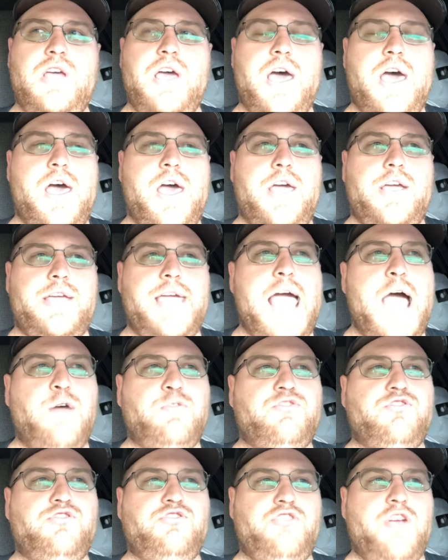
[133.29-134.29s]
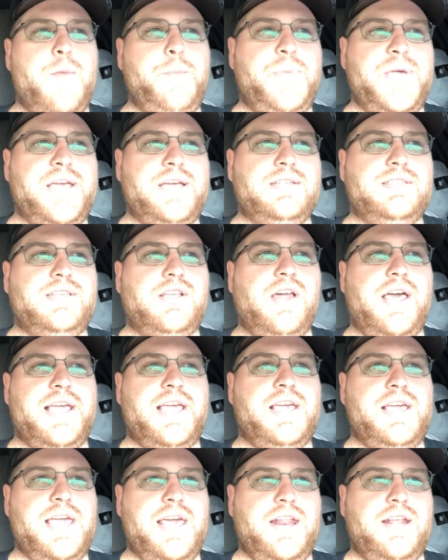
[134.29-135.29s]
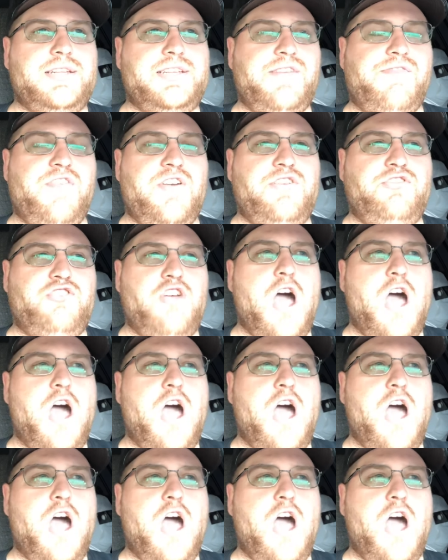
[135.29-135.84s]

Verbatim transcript: uh, couch jumping until I can get a different